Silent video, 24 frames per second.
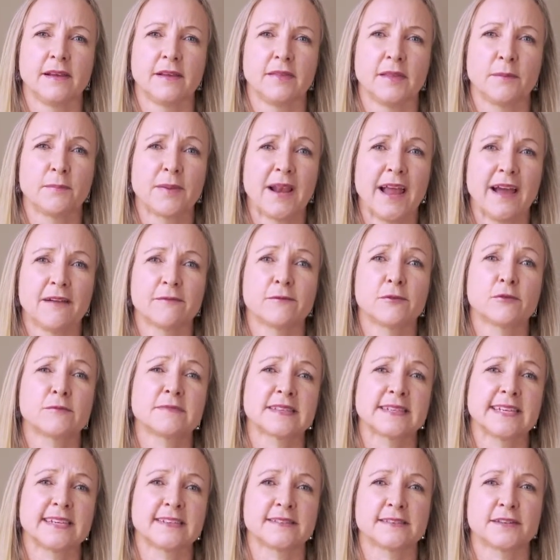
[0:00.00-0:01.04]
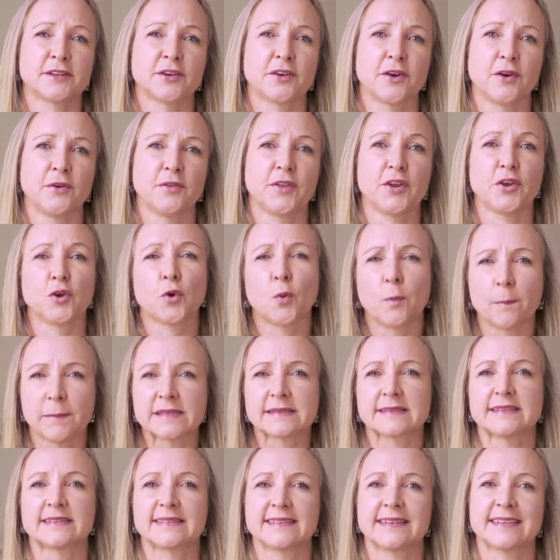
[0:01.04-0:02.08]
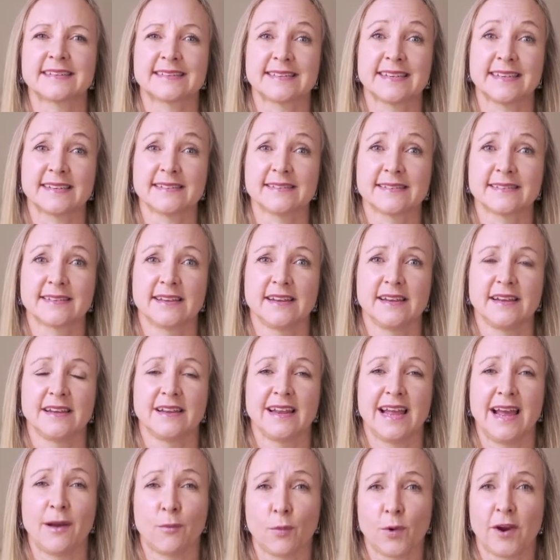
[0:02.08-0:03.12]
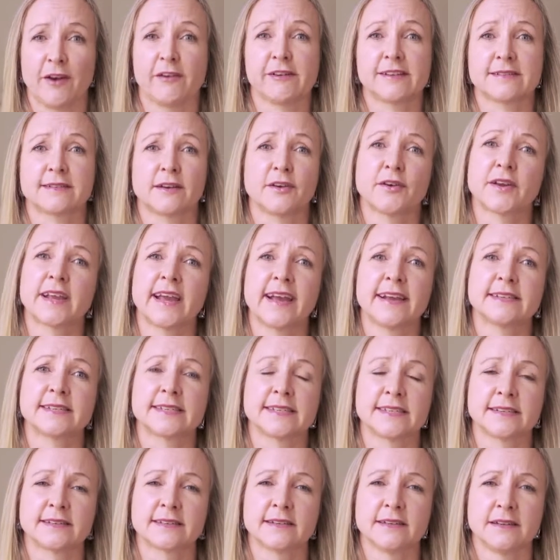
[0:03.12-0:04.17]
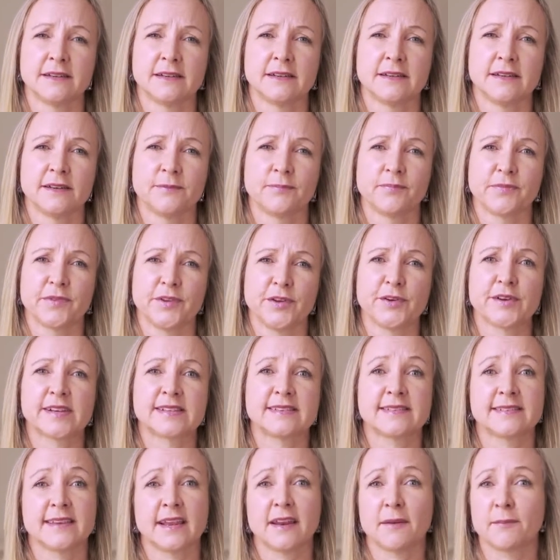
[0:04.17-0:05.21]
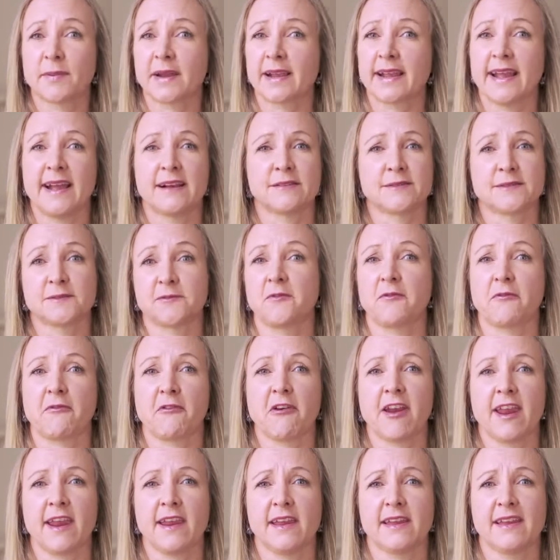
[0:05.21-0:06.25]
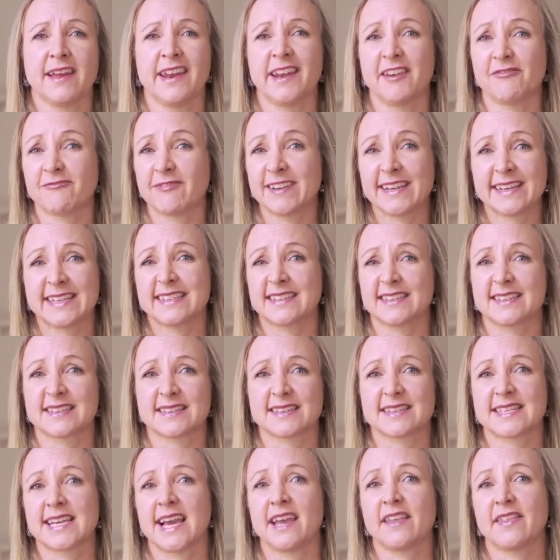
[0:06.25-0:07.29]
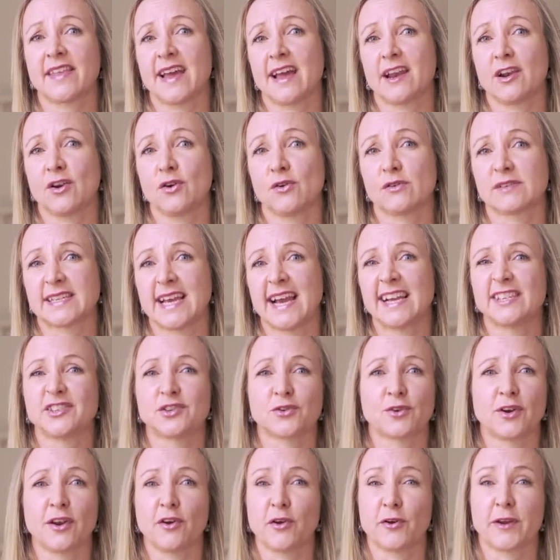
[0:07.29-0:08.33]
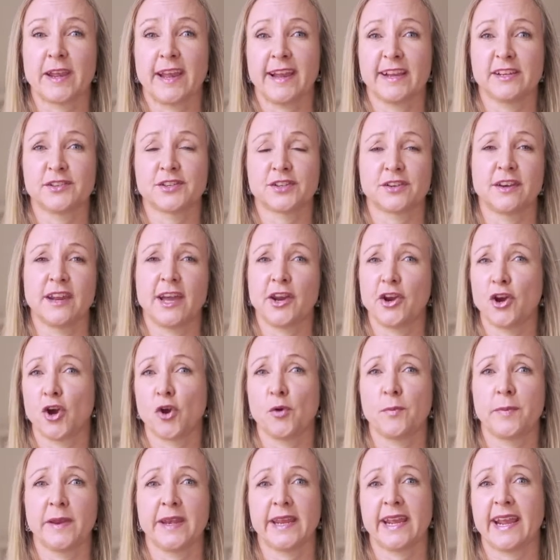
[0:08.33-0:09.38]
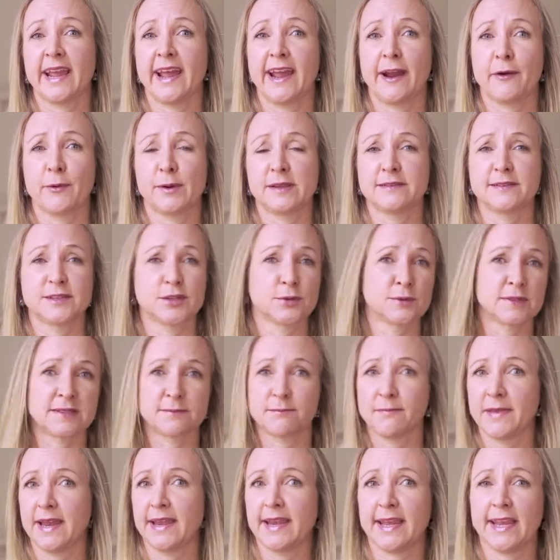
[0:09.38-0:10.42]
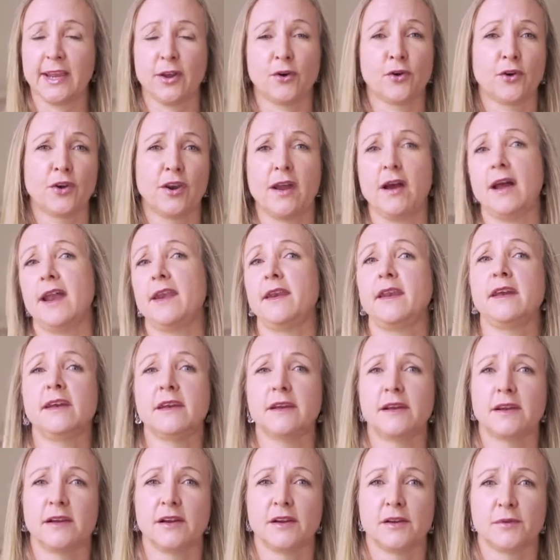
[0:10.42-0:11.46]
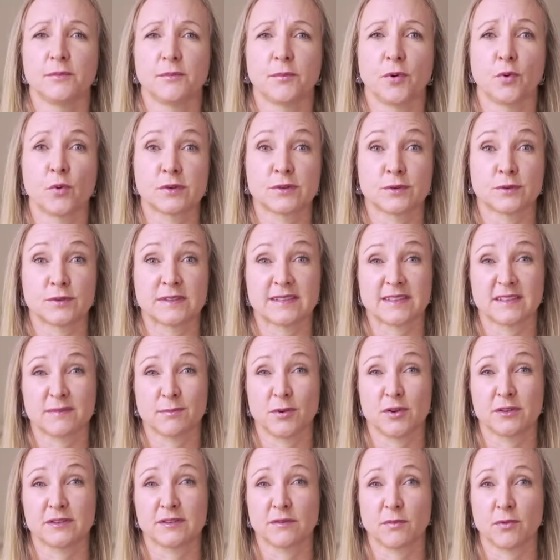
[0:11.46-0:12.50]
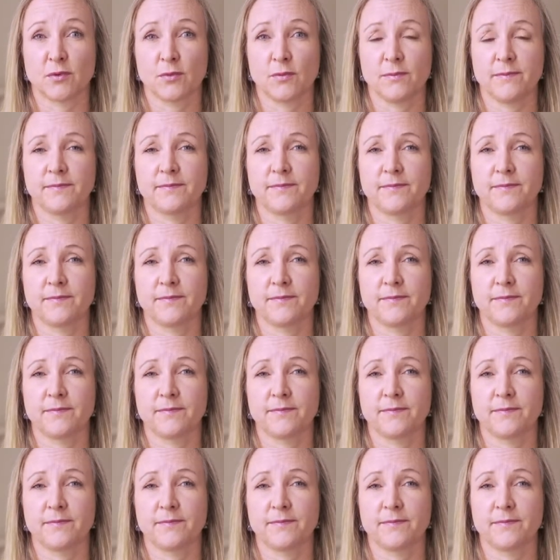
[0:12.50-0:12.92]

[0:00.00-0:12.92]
The platforms need to know that your business exists and where it's located. You can set up accounts for free, and it really doesn't take that long to add your location and opening hours to as many online portals as possible.